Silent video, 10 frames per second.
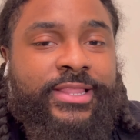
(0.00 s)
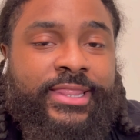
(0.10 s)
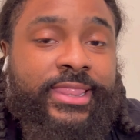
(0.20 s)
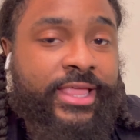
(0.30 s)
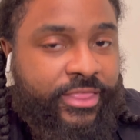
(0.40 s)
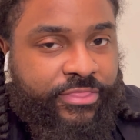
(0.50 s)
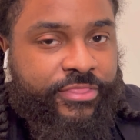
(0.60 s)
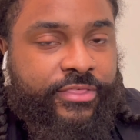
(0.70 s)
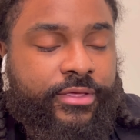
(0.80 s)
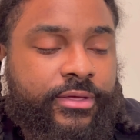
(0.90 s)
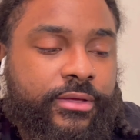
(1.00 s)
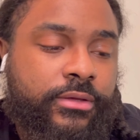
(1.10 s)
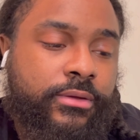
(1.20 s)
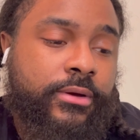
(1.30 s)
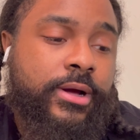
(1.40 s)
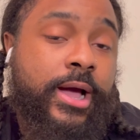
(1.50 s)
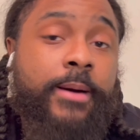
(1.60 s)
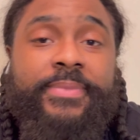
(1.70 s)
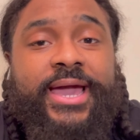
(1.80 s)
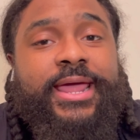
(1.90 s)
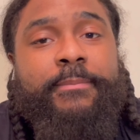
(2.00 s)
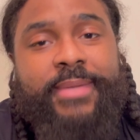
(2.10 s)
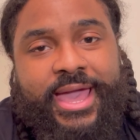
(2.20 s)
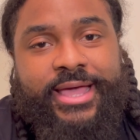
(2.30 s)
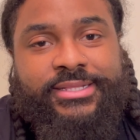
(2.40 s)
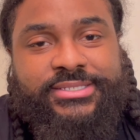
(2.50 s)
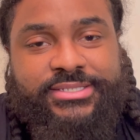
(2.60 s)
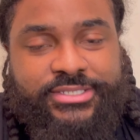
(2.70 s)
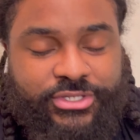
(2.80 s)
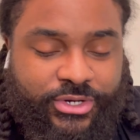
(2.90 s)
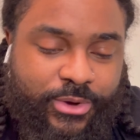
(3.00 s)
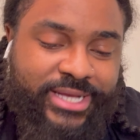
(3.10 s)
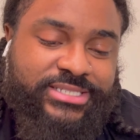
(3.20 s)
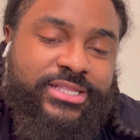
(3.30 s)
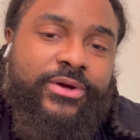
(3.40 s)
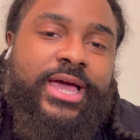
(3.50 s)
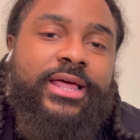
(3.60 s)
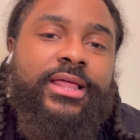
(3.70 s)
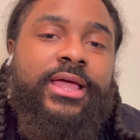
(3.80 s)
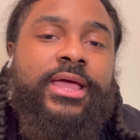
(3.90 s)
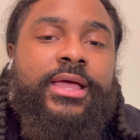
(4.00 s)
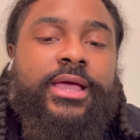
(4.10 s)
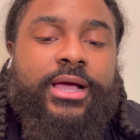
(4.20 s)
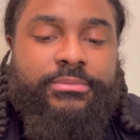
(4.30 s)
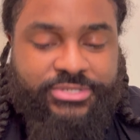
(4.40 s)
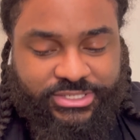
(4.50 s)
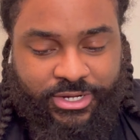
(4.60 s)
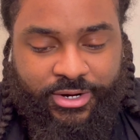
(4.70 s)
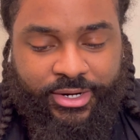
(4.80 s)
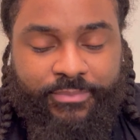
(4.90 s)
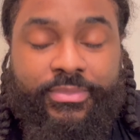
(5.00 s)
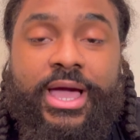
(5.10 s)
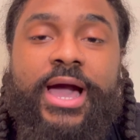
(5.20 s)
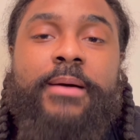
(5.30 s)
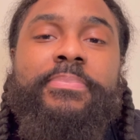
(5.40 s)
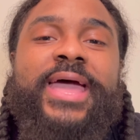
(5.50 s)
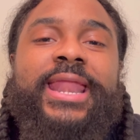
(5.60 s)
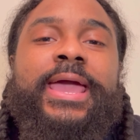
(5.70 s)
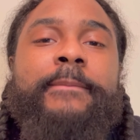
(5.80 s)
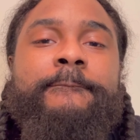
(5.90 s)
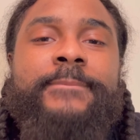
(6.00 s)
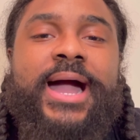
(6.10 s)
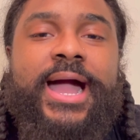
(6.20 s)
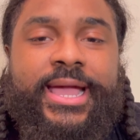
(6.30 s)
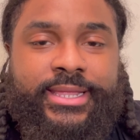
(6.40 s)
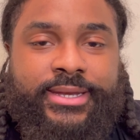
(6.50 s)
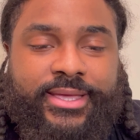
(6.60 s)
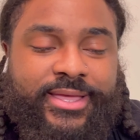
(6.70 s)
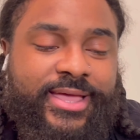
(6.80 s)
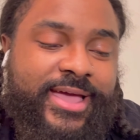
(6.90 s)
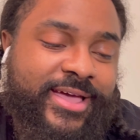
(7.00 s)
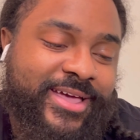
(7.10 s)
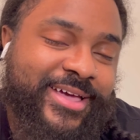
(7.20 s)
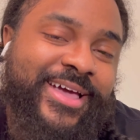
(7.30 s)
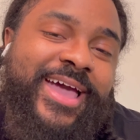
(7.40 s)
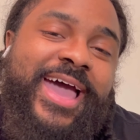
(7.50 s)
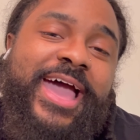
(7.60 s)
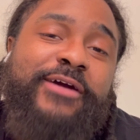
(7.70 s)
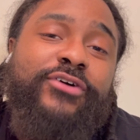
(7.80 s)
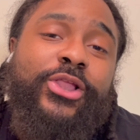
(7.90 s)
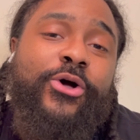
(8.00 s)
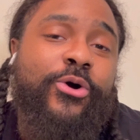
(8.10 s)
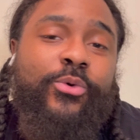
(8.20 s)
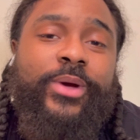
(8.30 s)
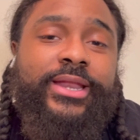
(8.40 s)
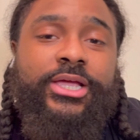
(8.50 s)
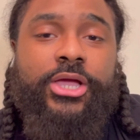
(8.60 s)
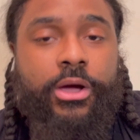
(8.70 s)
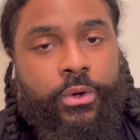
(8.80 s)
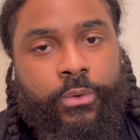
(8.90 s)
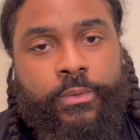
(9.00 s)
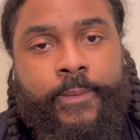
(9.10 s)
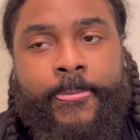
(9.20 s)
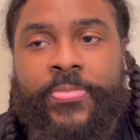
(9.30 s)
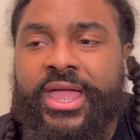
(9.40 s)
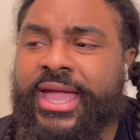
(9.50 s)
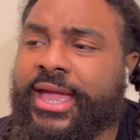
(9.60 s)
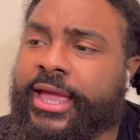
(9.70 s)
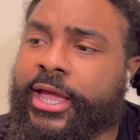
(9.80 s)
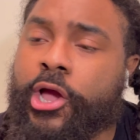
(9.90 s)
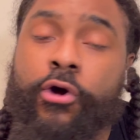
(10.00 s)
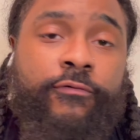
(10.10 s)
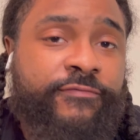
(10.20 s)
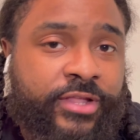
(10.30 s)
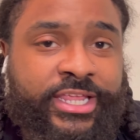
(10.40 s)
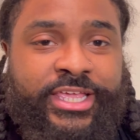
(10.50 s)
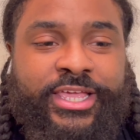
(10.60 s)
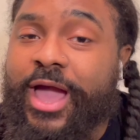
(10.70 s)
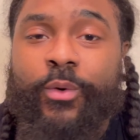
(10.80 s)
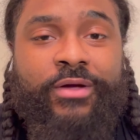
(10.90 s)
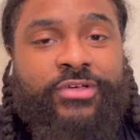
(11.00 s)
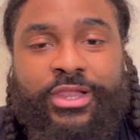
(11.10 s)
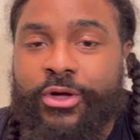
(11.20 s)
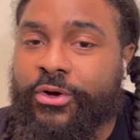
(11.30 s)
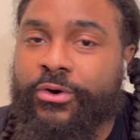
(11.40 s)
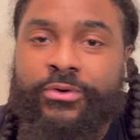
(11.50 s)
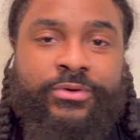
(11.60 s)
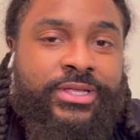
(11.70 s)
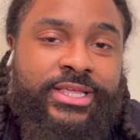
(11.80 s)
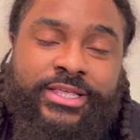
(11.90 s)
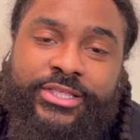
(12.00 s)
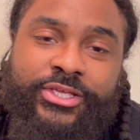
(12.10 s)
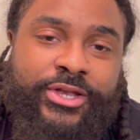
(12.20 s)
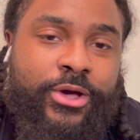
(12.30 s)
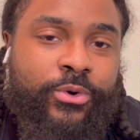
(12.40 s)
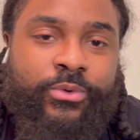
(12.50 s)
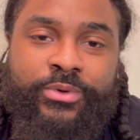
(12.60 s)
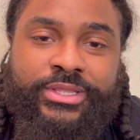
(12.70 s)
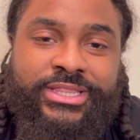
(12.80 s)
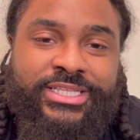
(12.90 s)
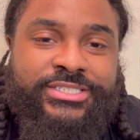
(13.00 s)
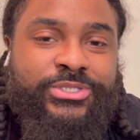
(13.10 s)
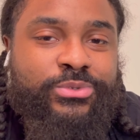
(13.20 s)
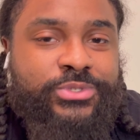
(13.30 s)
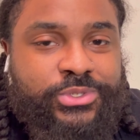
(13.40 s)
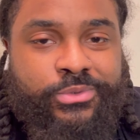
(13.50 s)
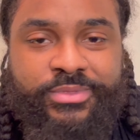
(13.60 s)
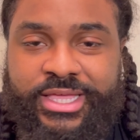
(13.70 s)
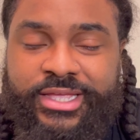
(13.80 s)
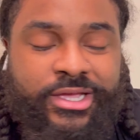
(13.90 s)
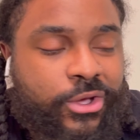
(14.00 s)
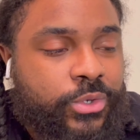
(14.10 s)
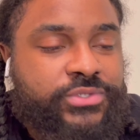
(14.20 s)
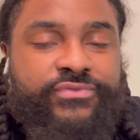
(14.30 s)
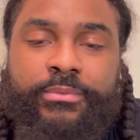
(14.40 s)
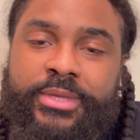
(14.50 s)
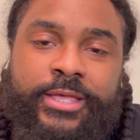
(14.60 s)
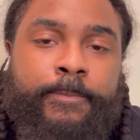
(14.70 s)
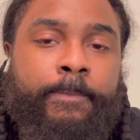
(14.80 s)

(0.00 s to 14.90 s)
length. I'm not at mine's, I still gotta, I'm sorry, I'm not at mine. I have a long way to go, and hopefully, however long, this YouTube thing goes for me,